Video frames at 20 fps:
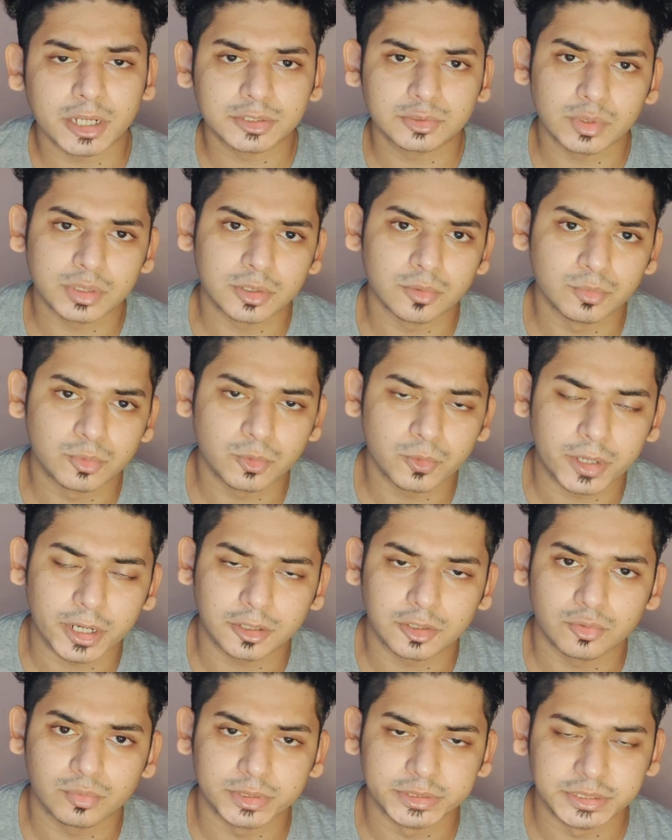What's up guys, welcome to
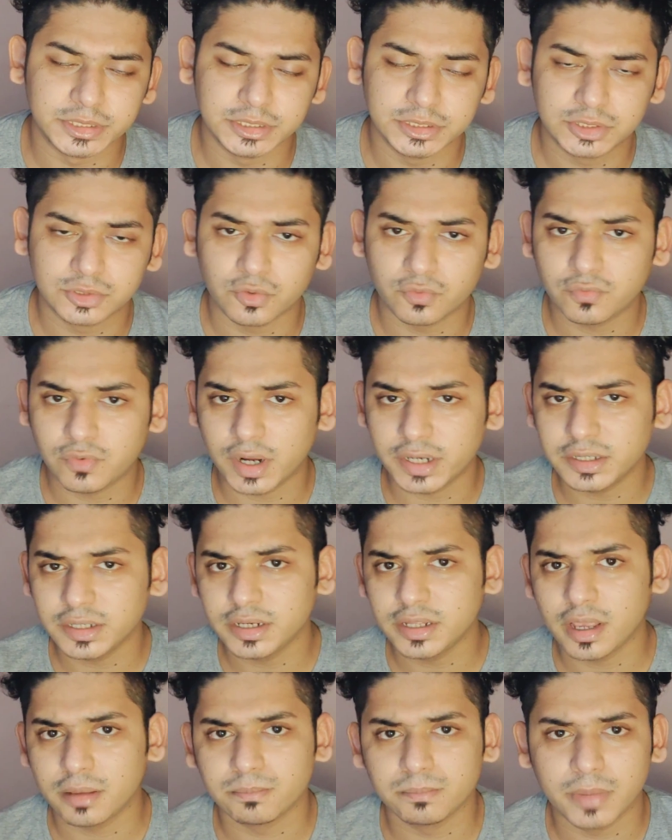Tech to VLC. So
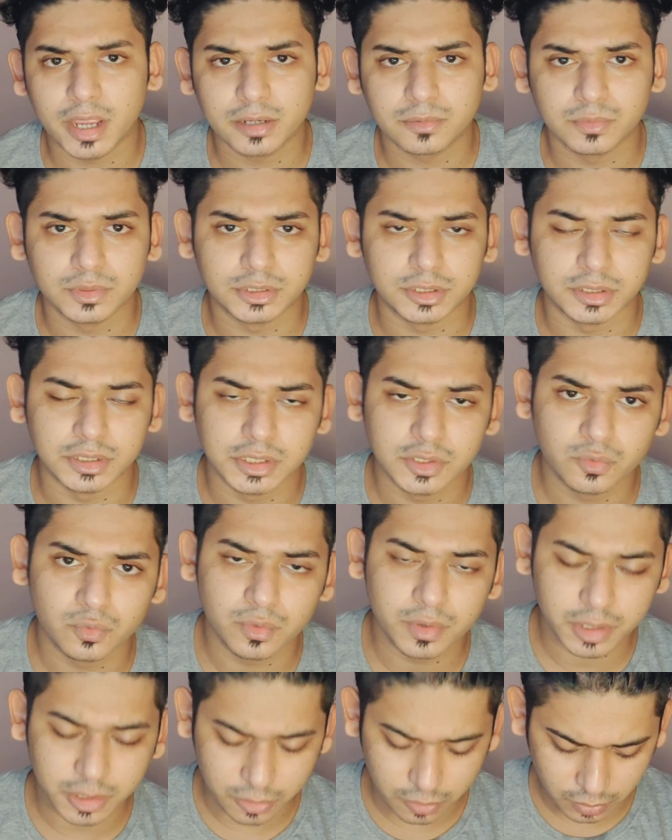finally I'm back with a
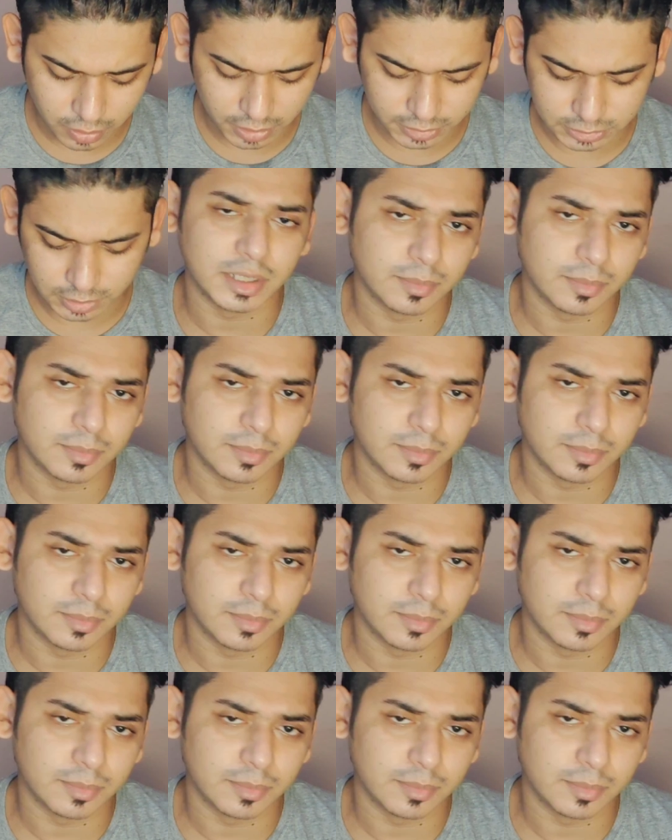new video.